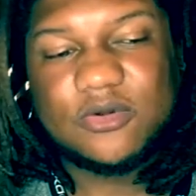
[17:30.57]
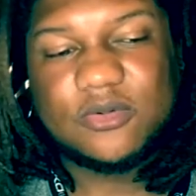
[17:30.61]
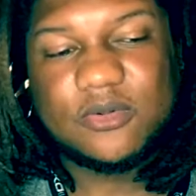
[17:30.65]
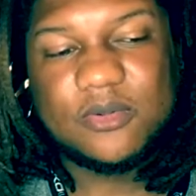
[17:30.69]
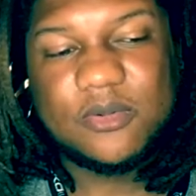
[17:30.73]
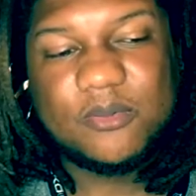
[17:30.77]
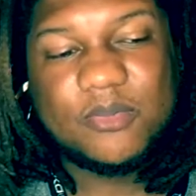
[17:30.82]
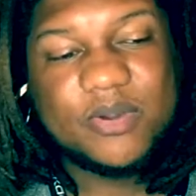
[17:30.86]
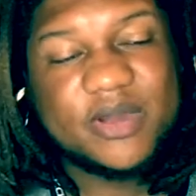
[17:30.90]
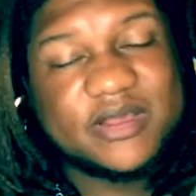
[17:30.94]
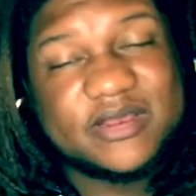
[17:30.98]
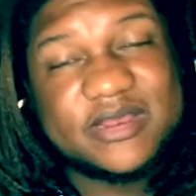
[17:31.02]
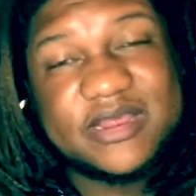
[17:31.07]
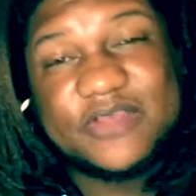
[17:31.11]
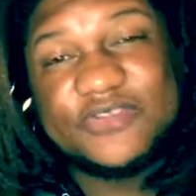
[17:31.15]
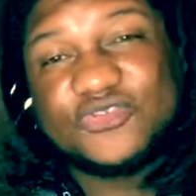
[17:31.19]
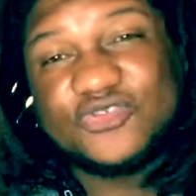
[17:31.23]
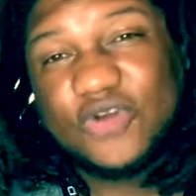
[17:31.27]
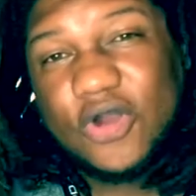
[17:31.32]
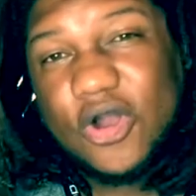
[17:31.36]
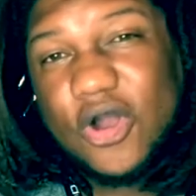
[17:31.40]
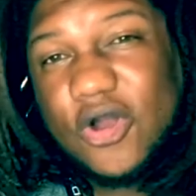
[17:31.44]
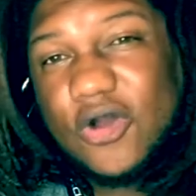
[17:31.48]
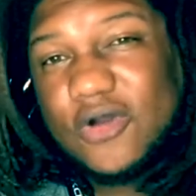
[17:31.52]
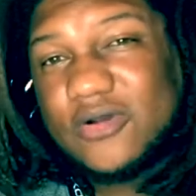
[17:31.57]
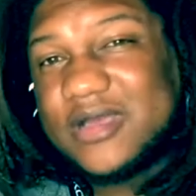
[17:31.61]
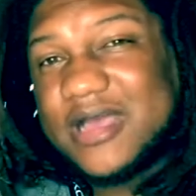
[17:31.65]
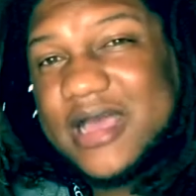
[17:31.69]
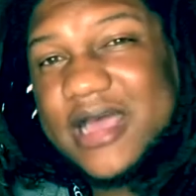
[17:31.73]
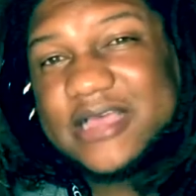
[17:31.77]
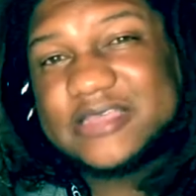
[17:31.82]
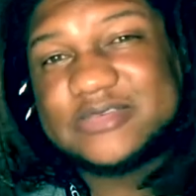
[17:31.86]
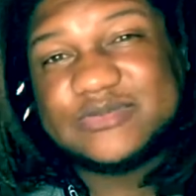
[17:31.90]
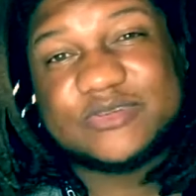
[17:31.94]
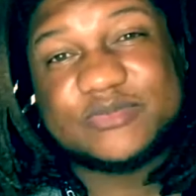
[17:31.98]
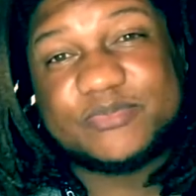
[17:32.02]
But the draw,
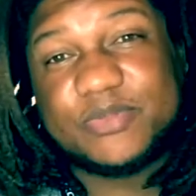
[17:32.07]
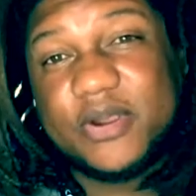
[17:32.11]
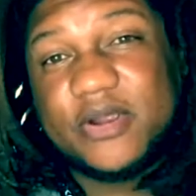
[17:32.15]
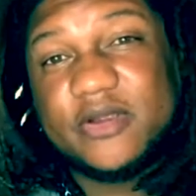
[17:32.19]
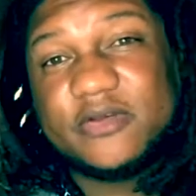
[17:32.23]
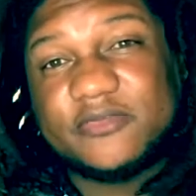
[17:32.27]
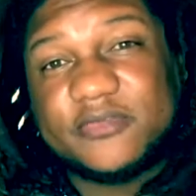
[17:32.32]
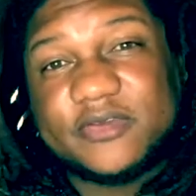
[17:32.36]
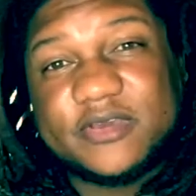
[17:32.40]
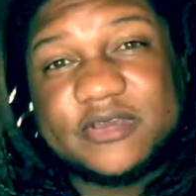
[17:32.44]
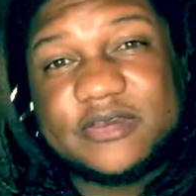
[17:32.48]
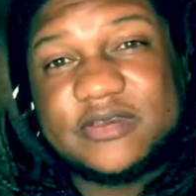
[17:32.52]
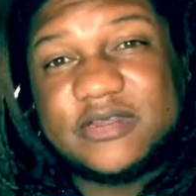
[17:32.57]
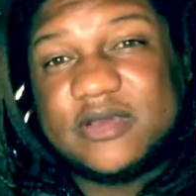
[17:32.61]
guys, was perfect.